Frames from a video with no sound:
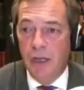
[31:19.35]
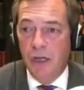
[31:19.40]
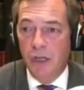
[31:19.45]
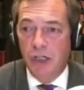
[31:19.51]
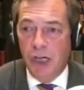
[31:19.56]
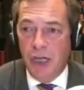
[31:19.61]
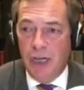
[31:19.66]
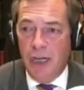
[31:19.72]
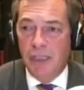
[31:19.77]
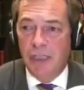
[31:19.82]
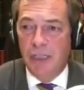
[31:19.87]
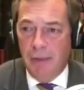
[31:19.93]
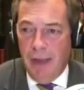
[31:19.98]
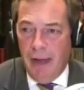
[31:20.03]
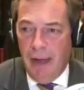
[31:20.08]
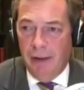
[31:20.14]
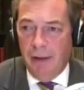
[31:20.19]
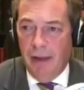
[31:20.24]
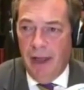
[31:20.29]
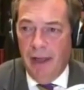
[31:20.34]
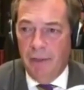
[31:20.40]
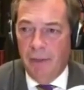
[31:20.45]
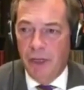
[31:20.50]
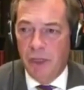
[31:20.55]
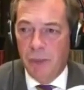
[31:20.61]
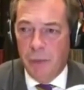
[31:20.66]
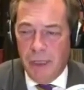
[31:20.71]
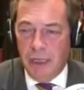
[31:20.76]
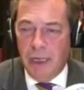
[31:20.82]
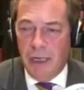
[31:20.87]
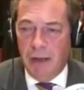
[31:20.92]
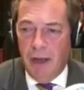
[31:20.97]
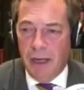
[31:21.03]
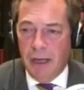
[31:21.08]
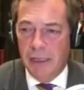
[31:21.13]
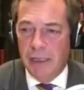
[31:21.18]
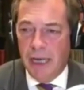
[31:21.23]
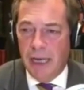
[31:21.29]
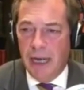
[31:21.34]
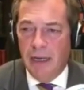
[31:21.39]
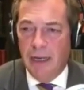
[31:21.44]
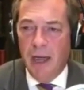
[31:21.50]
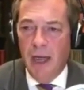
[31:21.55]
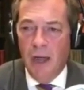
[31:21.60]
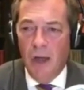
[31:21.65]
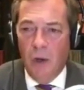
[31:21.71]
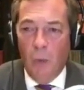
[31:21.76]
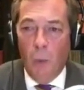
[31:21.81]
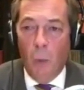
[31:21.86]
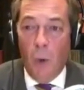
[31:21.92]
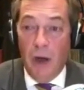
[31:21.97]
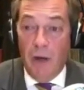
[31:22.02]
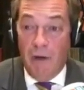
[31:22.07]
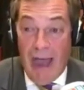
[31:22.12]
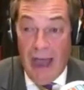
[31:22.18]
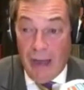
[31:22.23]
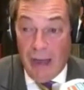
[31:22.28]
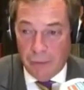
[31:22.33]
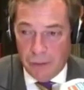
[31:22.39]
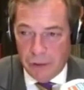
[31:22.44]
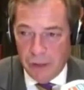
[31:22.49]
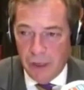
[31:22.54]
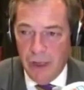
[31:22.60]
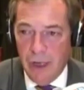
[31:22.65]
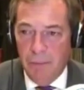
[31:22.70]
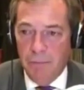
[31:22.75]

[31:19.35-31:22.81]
She needs to outline that 2019, we're out."